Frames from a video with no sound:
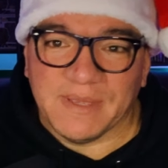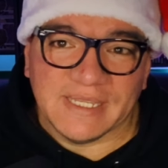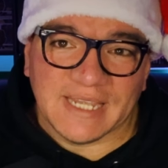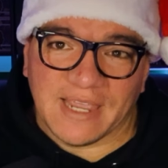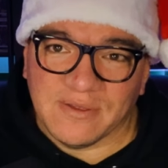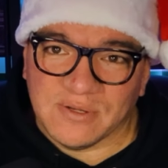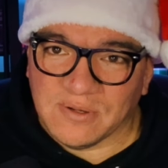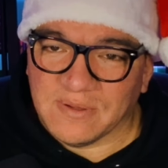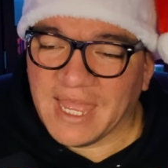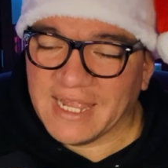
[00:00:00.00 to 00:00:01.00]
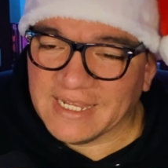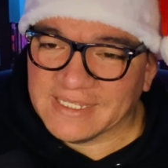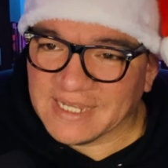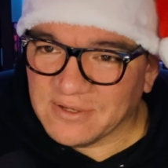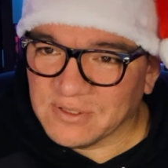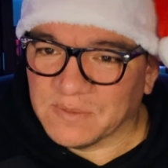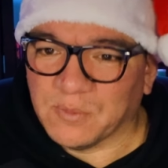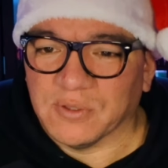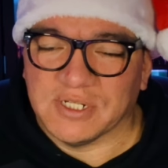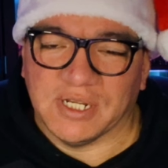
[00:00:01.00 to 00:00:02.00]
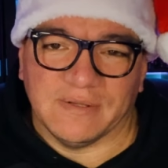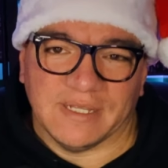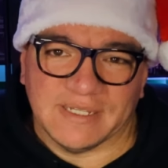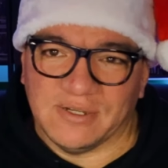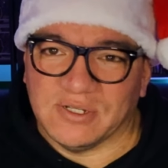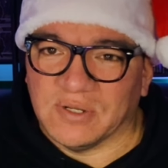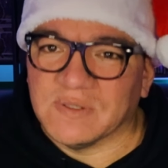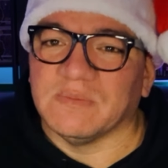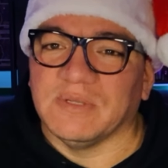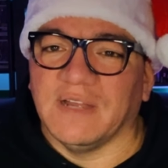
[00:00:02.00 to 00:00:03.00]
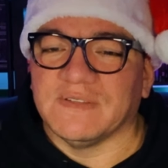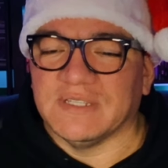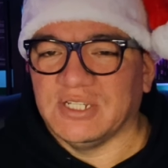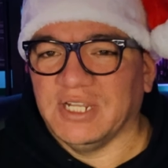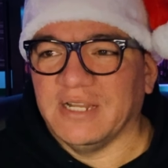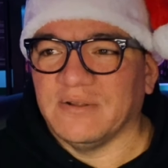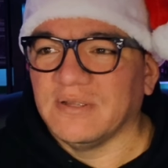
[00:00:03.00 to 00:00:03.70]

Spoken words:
That's how you do that. That's how you support the channel. That's how you show some love to the channel.